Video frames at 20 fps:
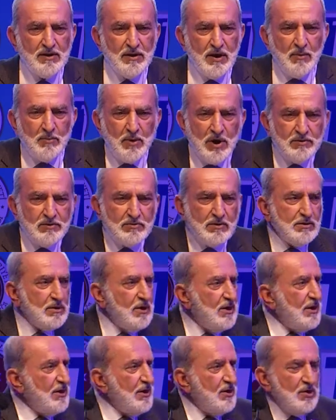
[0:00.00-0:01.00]
How about,
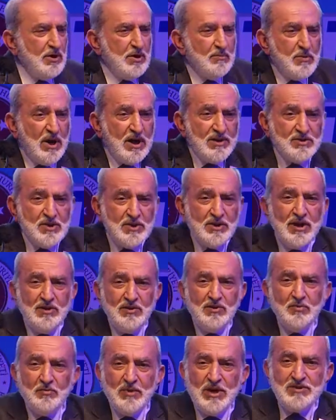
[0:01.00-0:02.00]
can
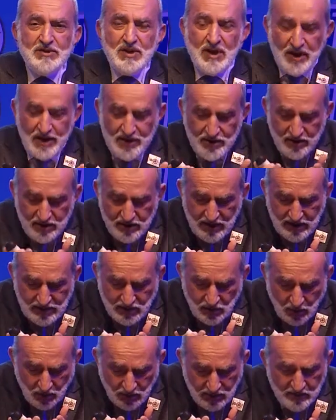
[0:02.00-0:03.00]
you imagine, they
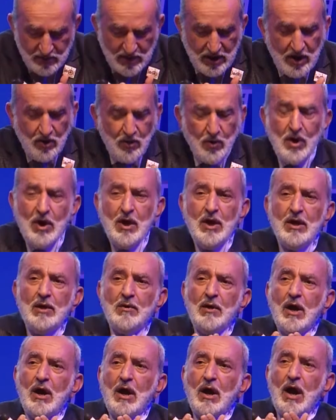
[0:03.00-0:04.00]
taught me how
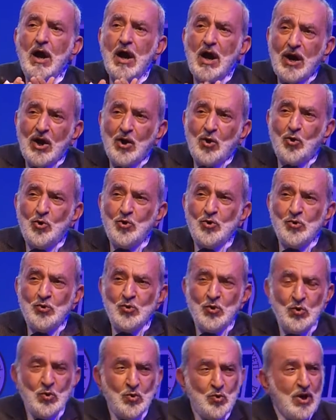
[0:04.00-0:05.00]

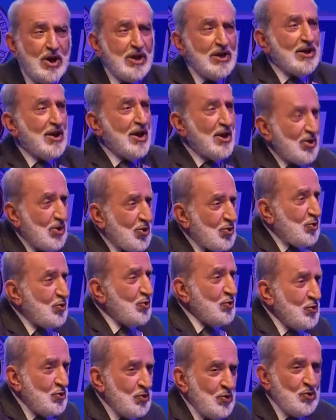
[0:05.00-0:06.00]
Aqoyunlu and
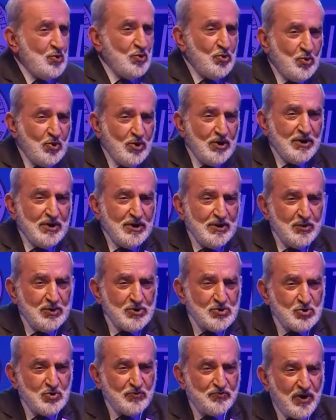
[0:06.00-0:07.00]
Karakoyunlu
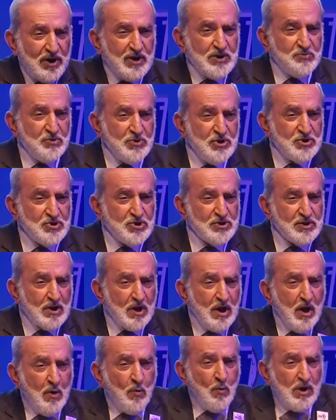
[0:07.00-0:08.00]
used to fight with each
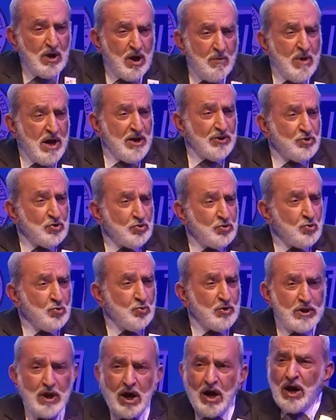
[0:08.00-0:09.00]
other. What am I to
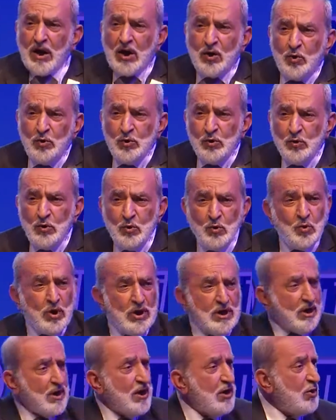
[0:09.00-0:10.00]
do with Aqoyunlu
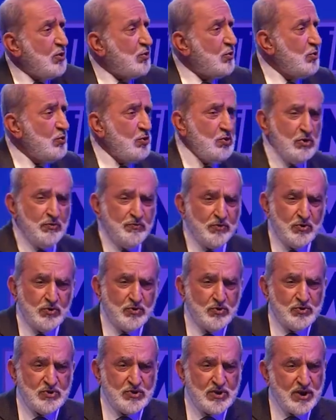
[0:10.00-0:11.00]
and Karakoyunlu, for
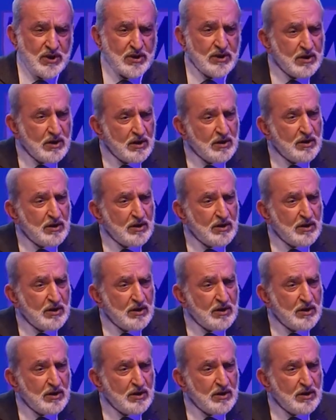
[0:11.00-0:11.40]
God's sake?